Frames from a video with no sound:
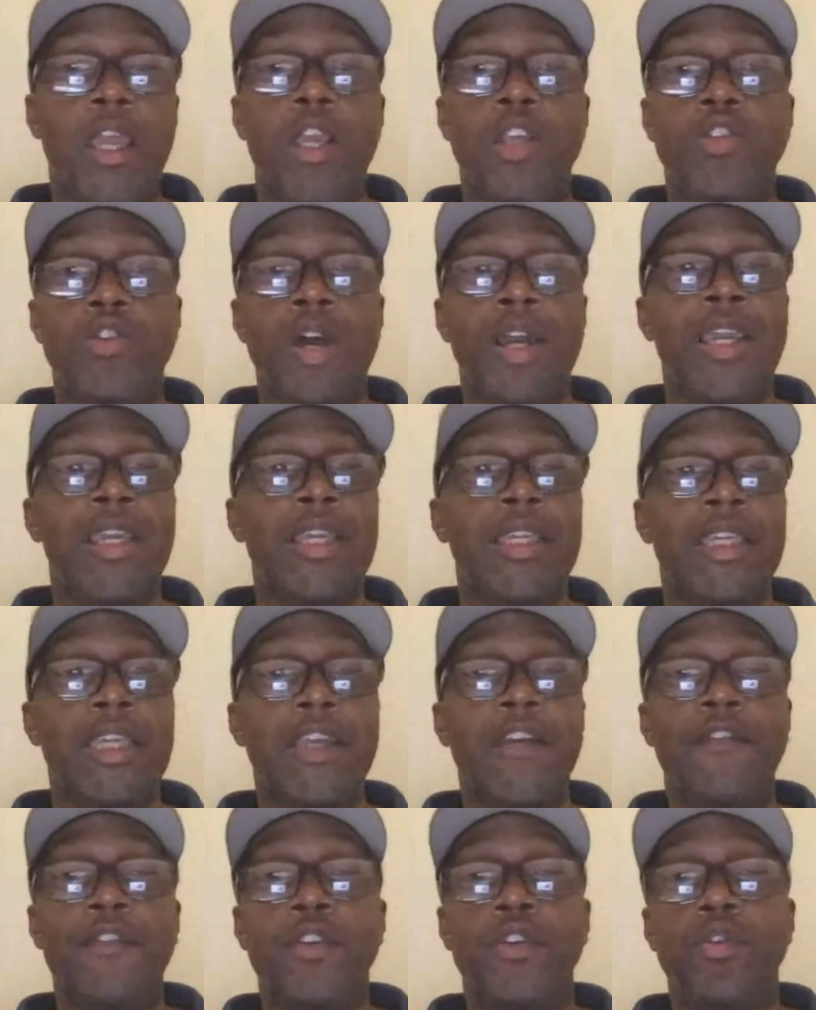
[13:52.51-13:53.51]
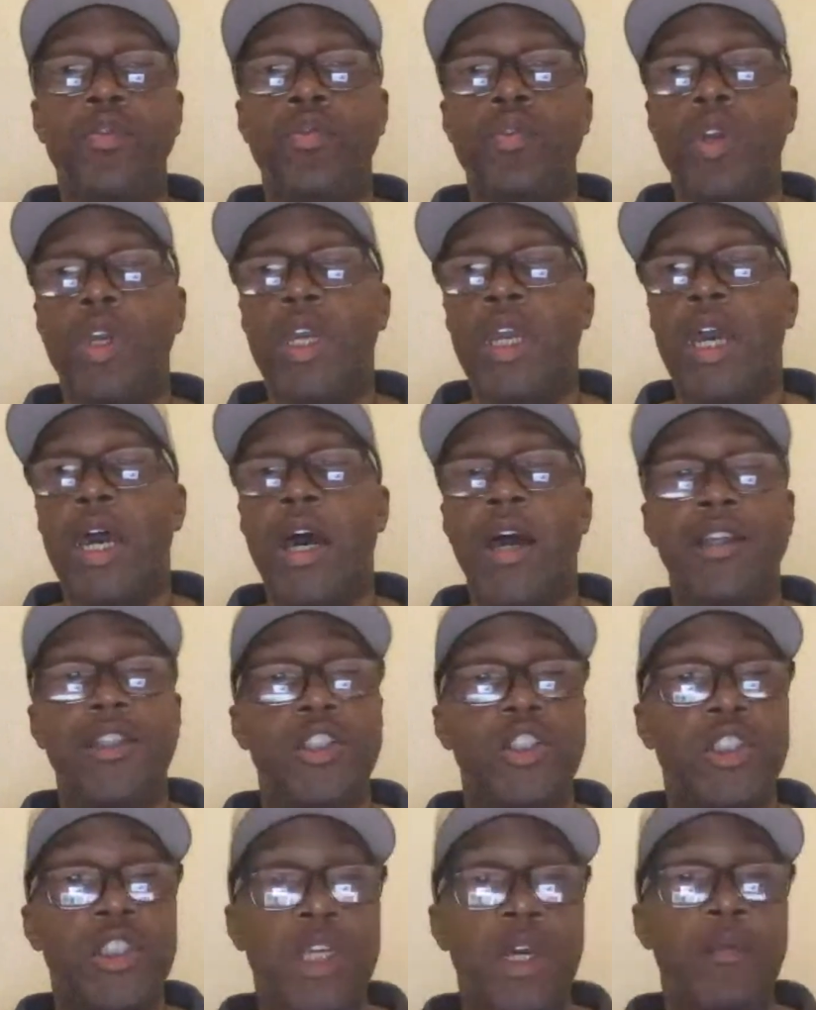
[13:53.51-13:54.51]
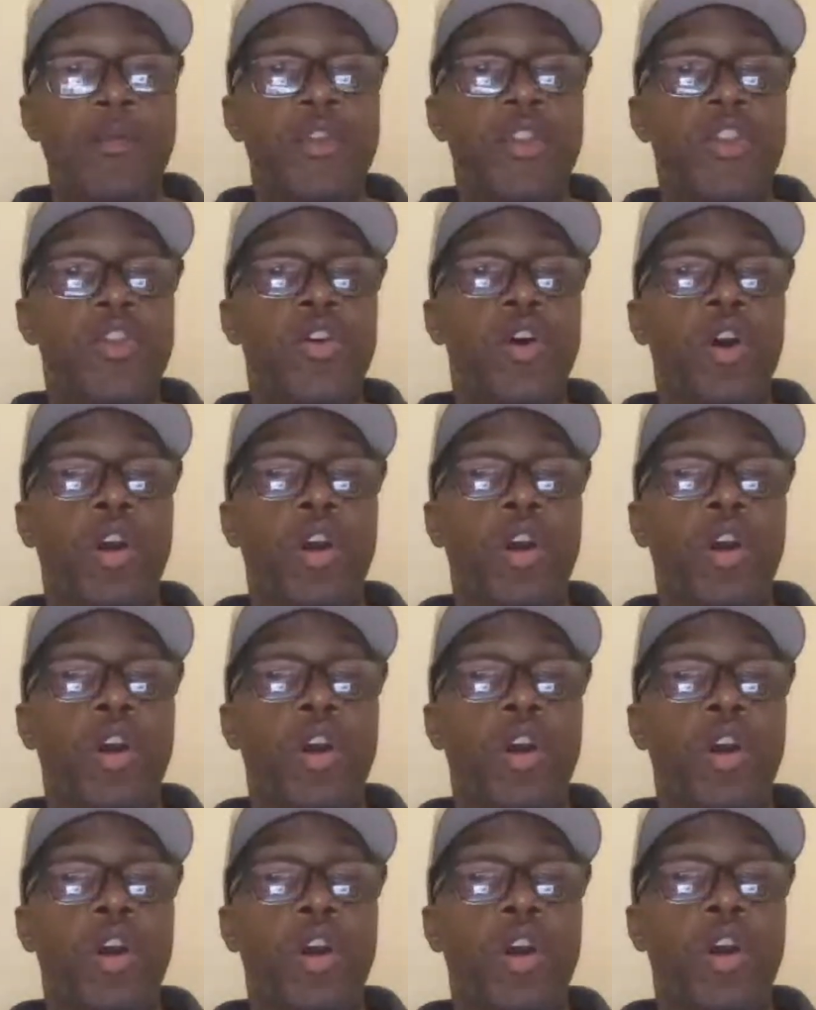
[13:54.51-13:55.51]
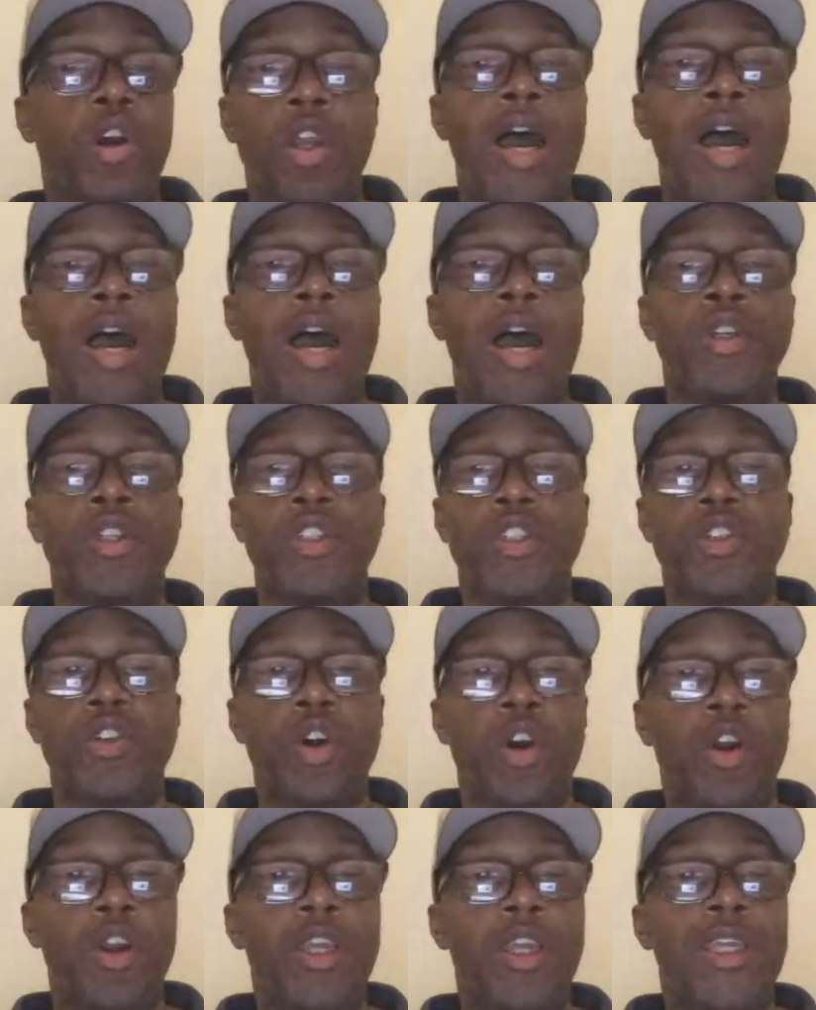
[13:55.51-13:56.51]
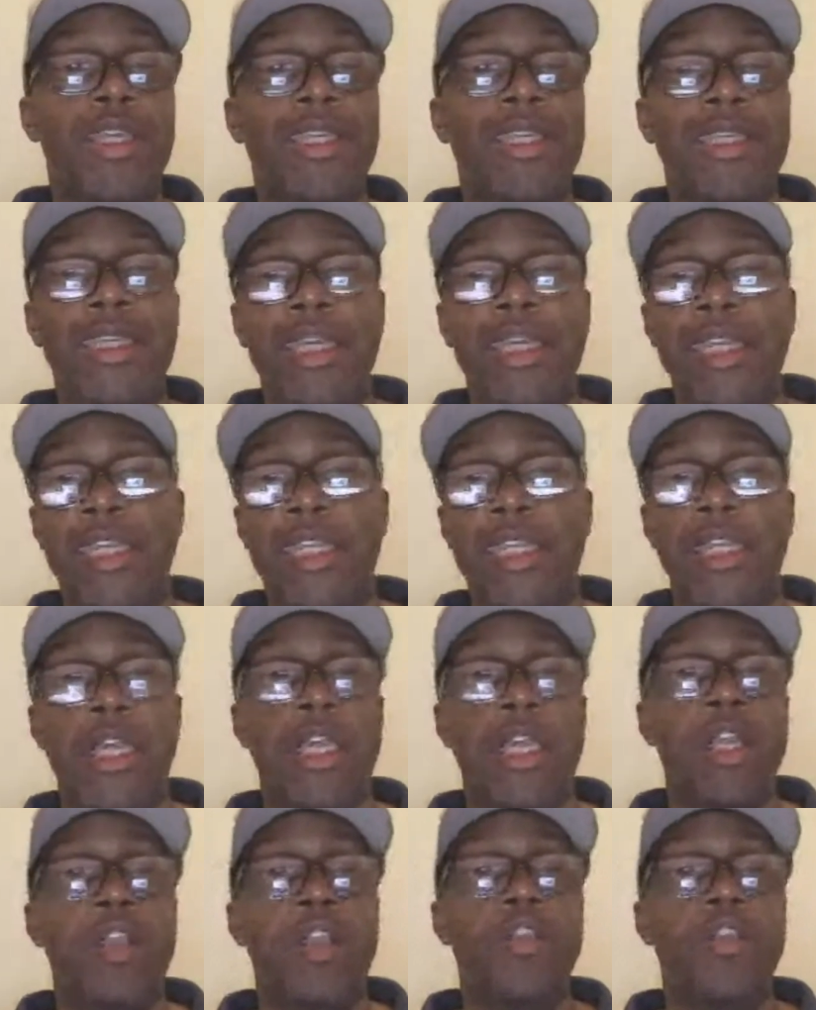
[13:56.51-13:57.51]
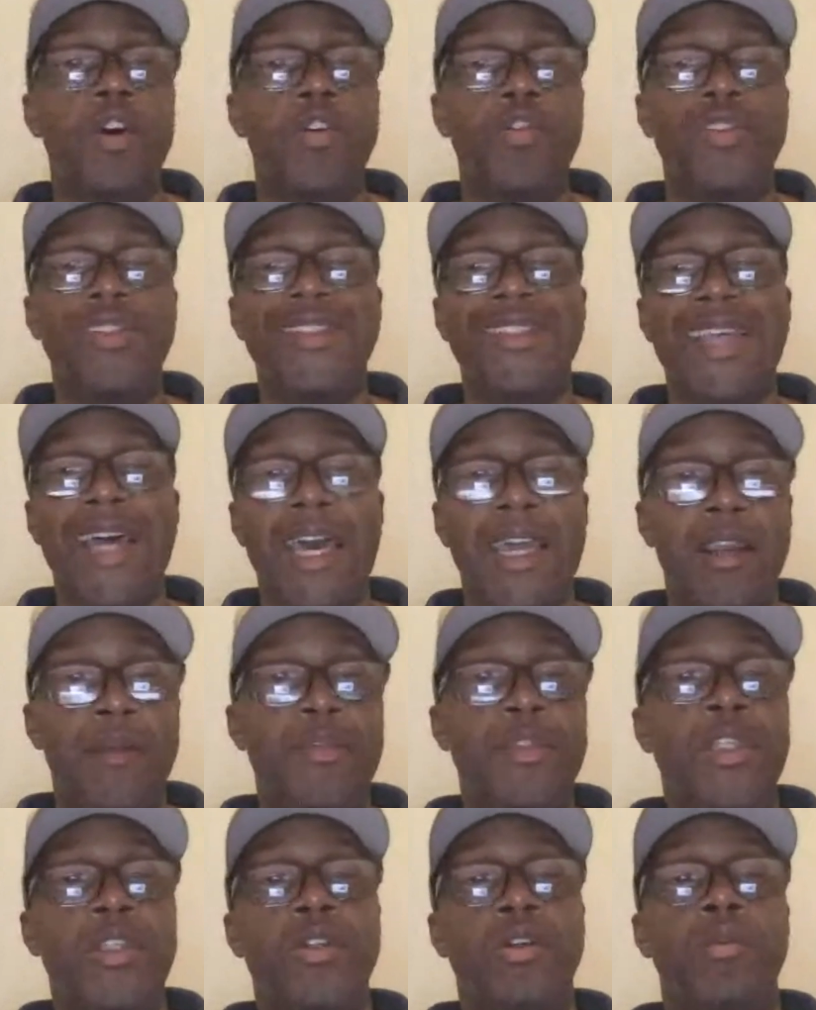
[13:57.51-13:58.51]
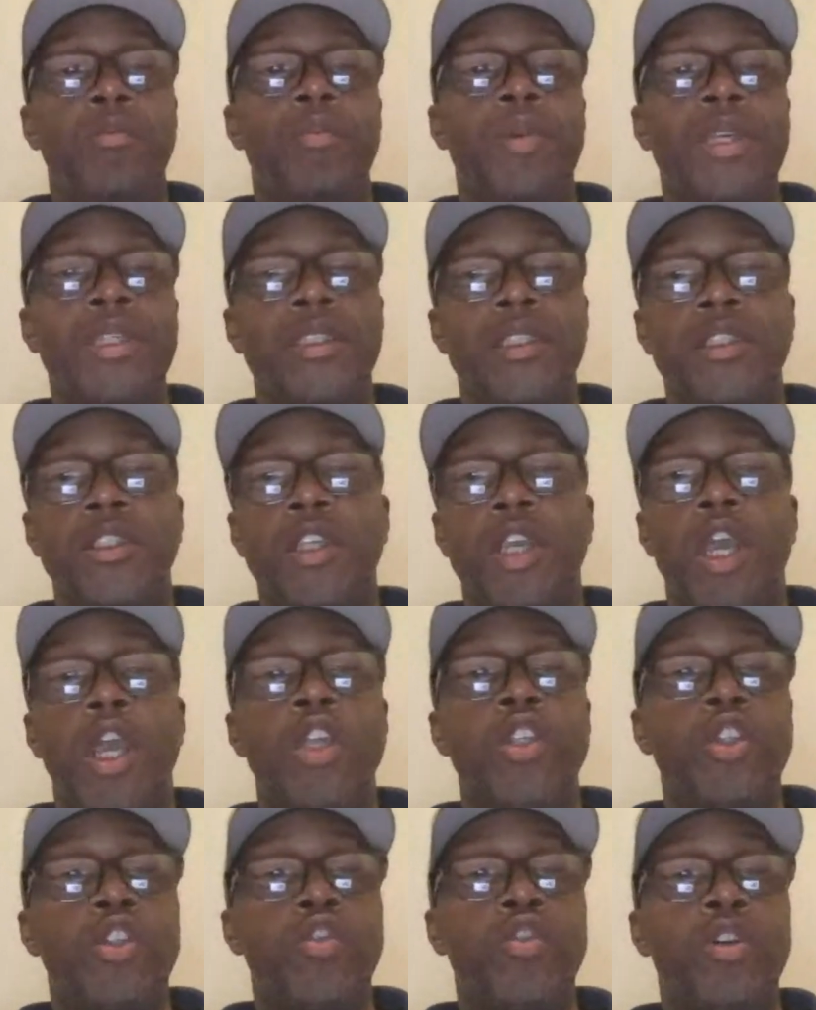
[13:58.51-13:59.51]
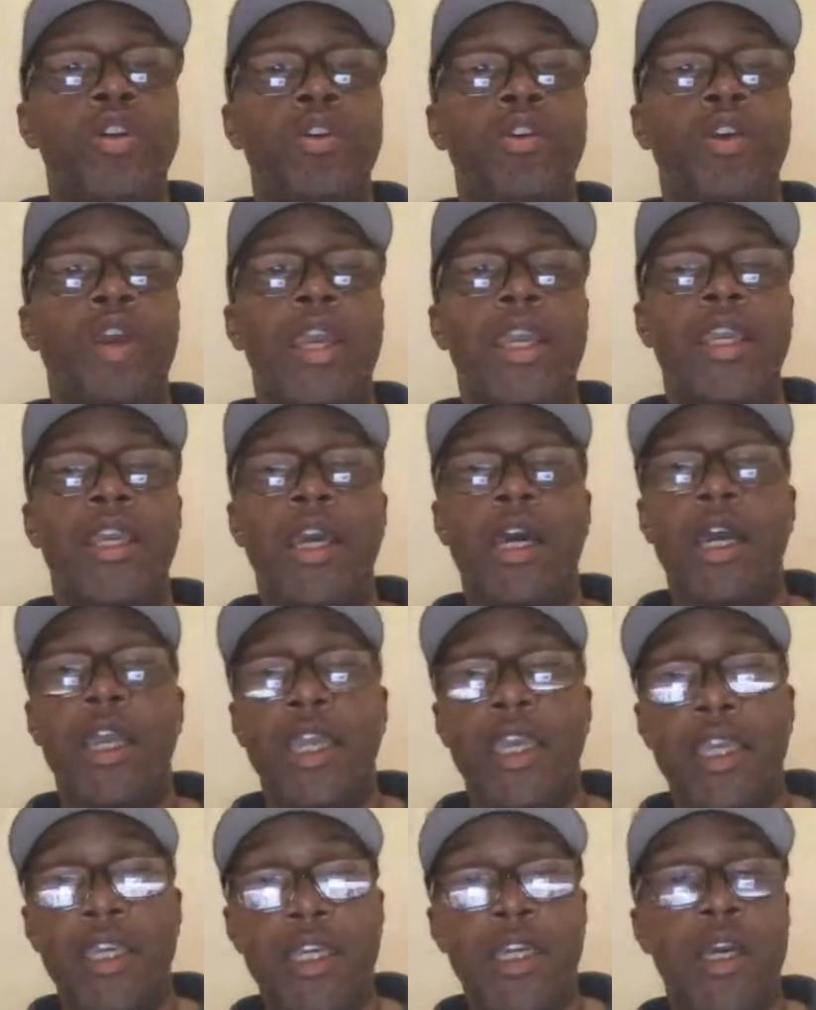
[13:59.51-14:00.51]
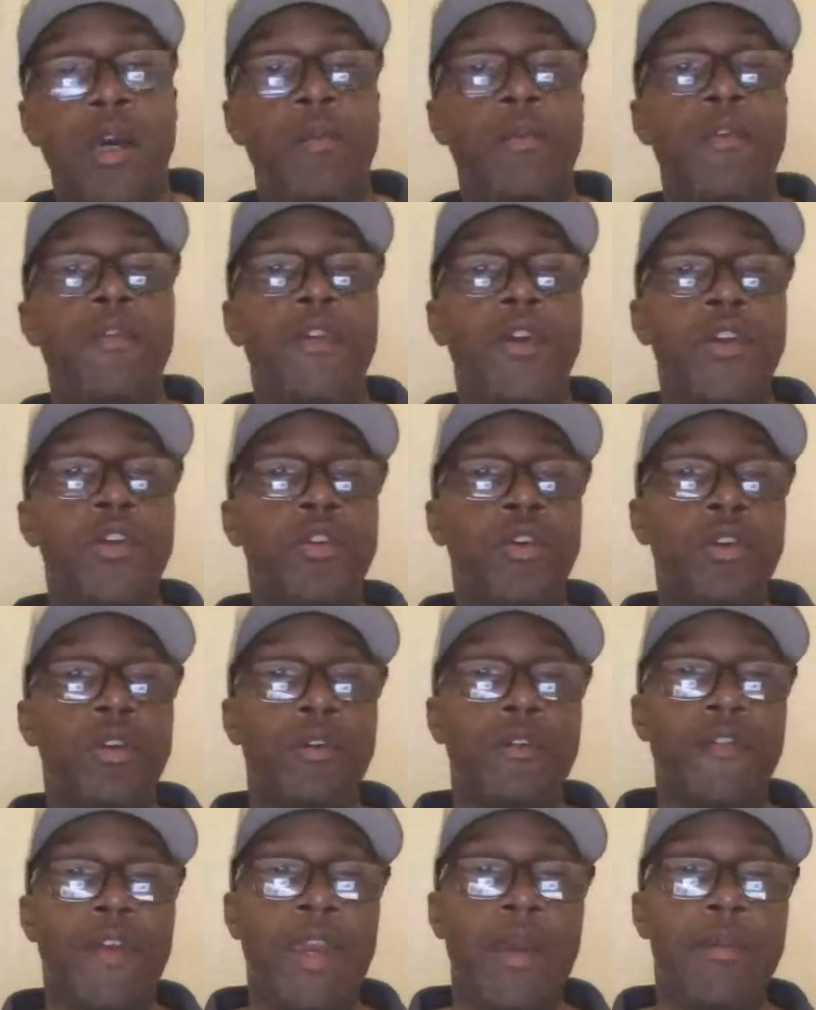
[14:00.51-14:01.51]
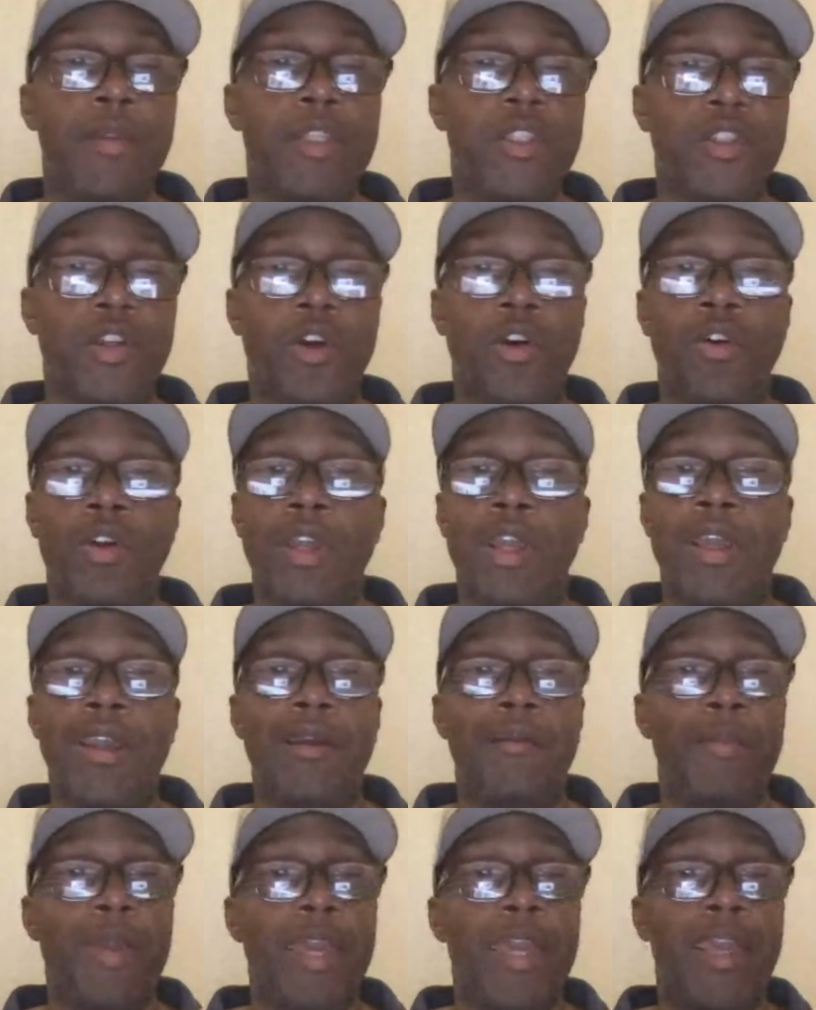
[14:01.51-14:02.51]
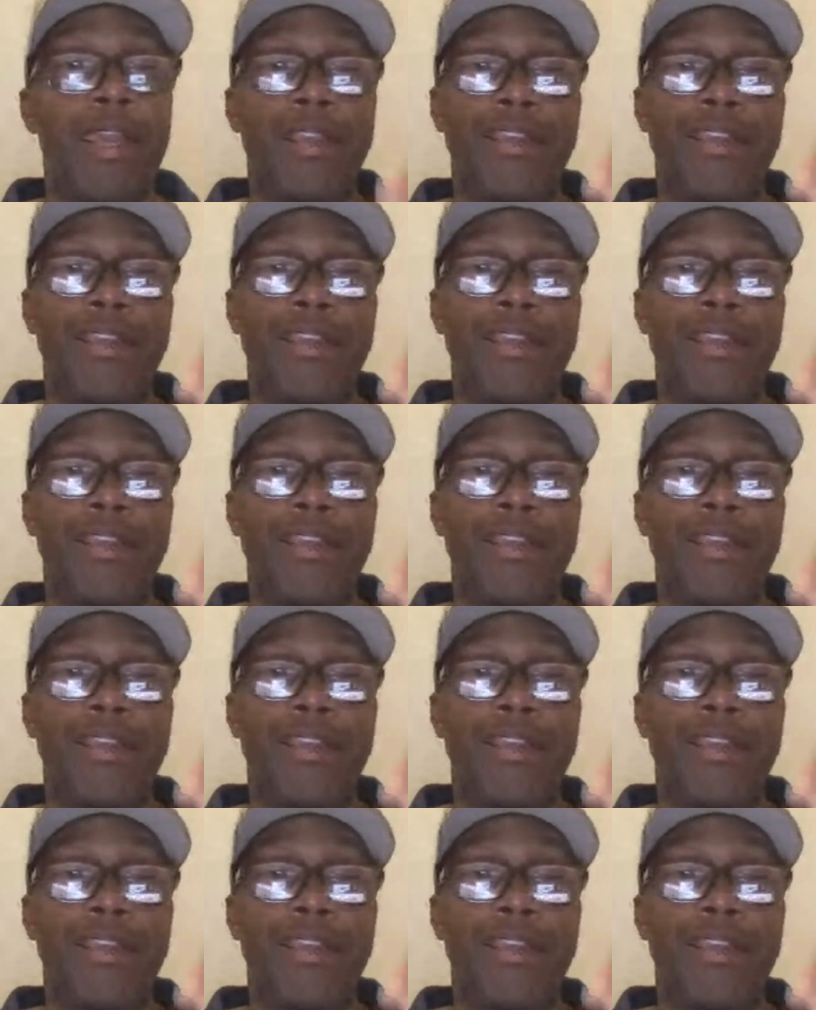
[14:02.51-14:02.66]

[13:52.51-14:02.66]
So I can give you a jump start on how you can start getting those signups in your business so you can create uh, income for you and your family. So, man,